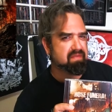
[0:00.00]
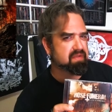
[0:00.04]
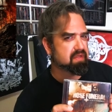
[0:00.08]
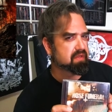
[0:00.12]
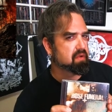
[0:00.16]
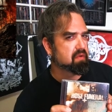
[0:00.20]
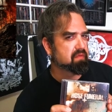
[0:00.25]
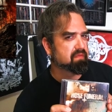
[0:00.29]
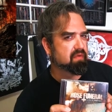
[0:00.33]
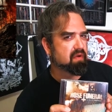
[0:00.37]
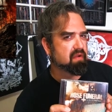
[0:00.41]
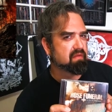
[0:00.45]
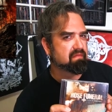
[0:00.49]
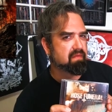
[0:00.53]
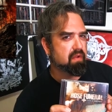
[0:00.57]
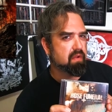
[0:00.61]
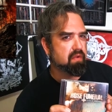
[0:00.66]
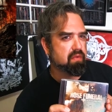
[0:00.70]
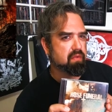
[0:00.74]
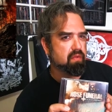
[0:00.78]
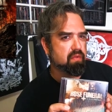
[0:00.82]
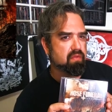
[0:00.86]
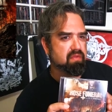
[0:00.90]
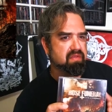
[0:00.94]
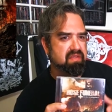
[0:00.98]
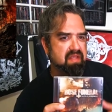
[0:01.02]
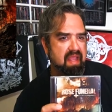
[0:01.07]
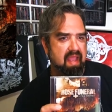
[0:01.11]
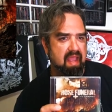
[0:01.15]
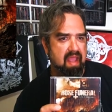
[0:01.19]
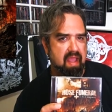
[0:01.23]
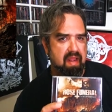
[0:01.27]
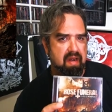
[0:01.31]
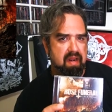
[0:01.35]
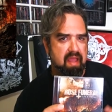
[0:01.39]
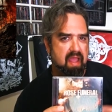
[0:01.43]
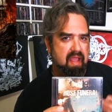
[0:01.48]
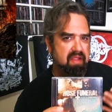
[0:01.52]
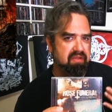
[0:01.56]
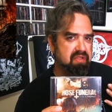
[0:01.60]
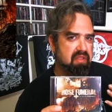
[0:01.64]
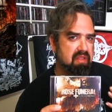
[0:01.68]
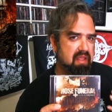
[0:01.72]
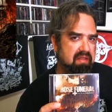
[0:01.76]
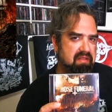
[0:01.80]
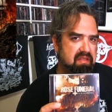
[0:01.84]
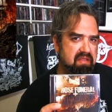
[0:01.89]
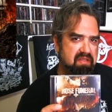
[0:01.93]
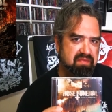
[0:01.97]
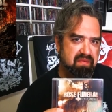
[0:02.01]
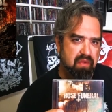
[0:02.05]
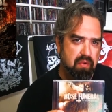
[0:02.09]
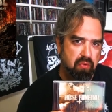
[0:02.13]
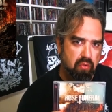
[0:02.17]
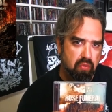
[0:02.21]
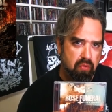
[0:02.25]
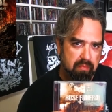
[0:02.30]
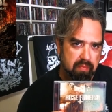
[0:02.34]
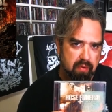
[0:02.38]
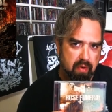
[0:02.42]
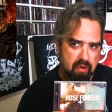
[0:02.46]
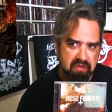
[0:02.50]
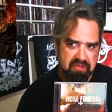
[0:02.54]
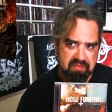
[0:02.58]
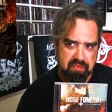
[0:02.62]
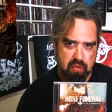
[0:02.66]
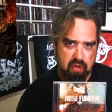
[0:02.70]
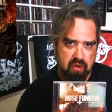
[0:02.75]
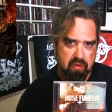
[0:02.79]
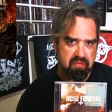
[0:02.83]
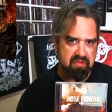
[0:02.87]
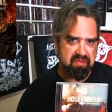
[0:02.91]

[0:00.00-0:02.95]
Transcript: took over on vocals, and I actually liked his vocal approach more.